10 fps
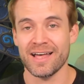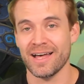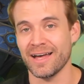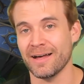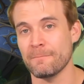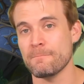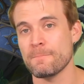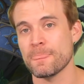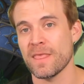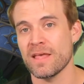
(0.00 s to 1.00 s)

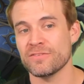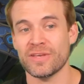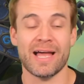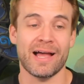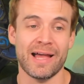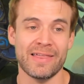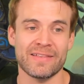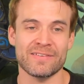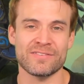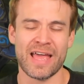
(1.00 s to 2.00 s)
So yeah, I think
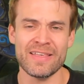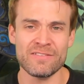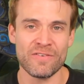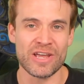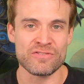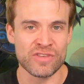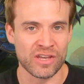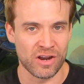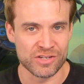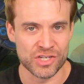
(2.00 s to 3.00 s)
this is a very interesting
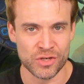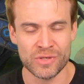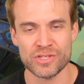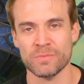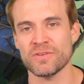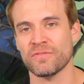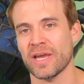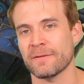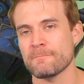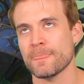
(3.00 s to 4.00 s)
card too, in terms of
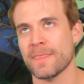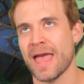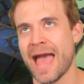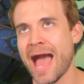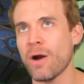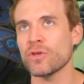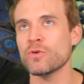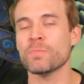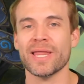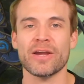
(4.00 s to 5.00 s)
like how you
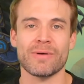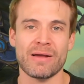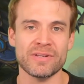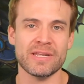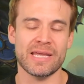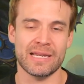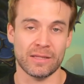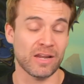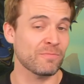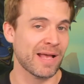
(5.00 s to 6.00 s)
play around it in a
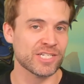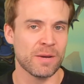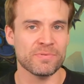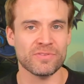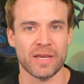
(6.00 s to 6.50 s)
lot of matchups.